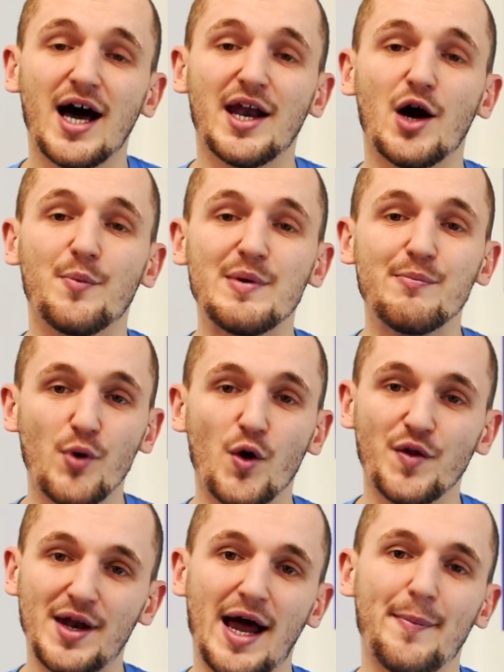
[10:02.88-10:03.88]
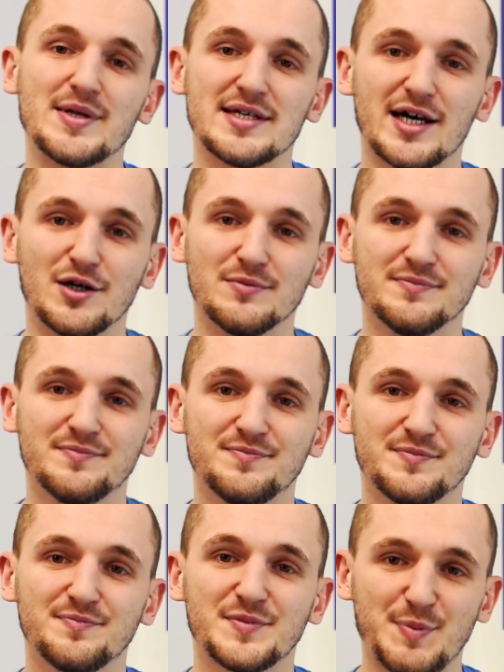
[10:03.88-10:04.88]
and I'll be more than happy to help.
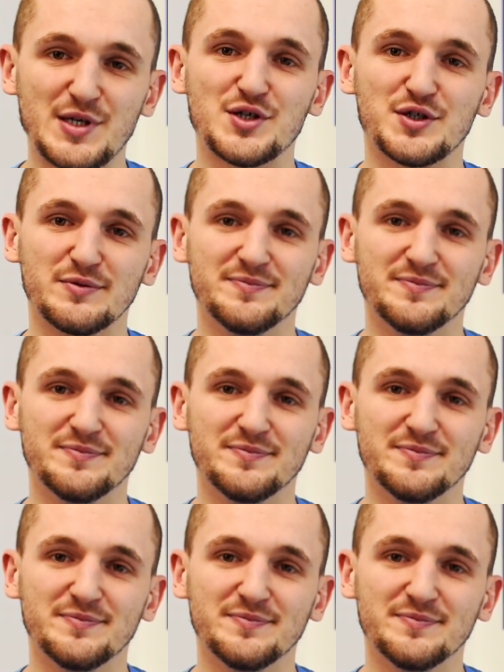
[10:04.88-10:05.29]
Speak to you